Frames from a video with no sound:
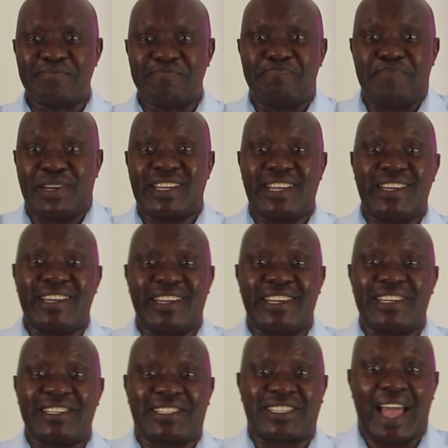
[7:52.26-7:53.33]
but it
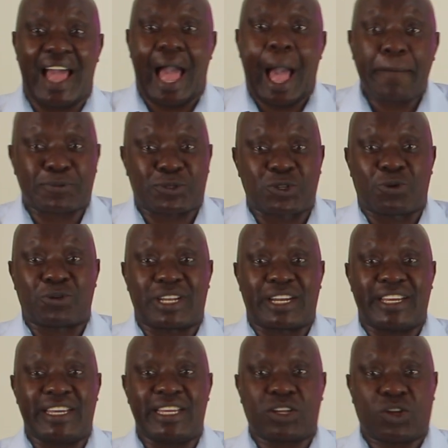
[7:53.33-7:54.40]
is
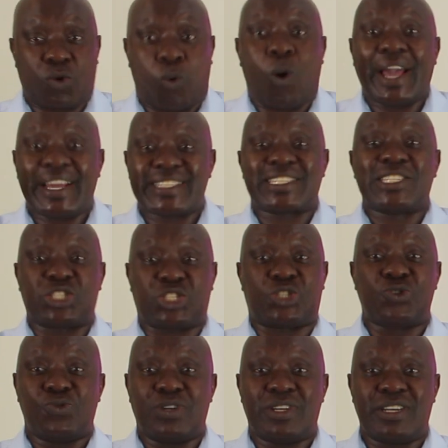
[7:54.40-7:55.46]
absolutely quite in
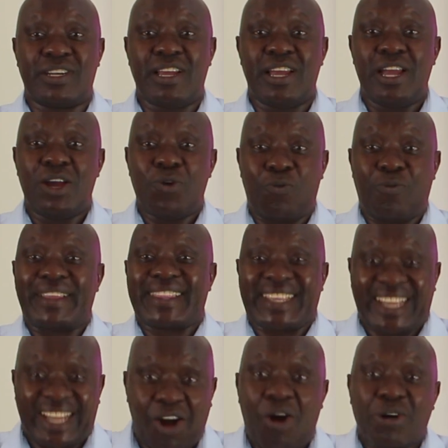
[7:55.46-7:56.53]
tune
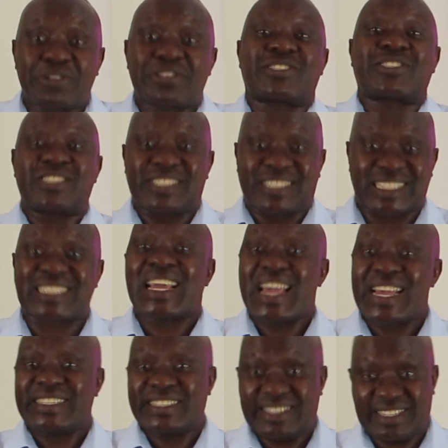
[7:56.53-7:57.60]
with God's
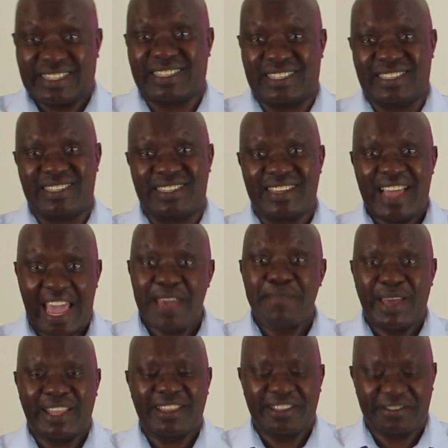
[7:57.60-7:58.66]
sense.
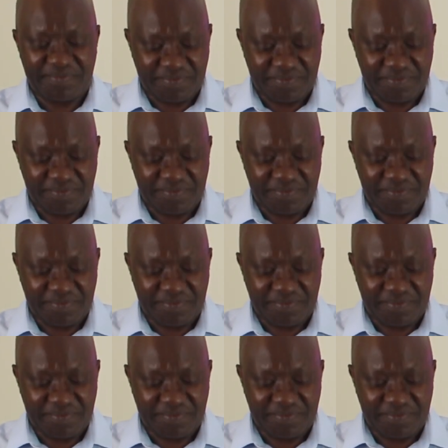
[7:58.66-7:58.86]
Amen.